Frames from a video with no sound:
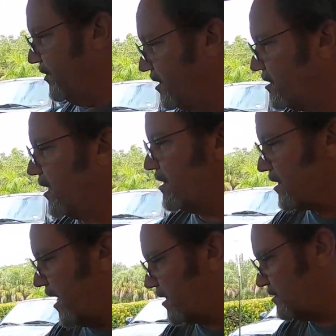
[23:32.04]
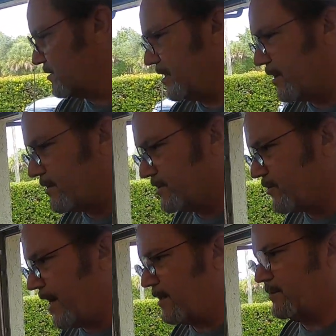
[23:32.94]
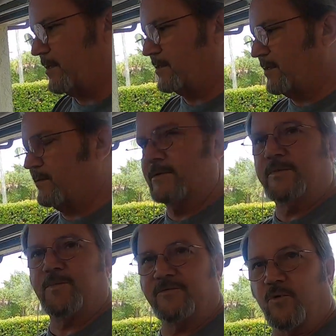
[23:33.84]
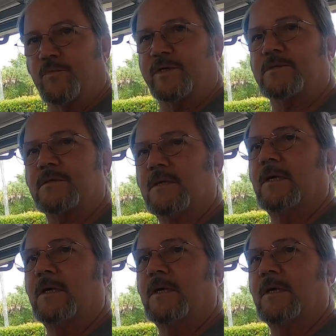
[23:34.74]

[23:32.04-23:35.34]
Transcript: This does act as an air extractor, has nothing to do with performance.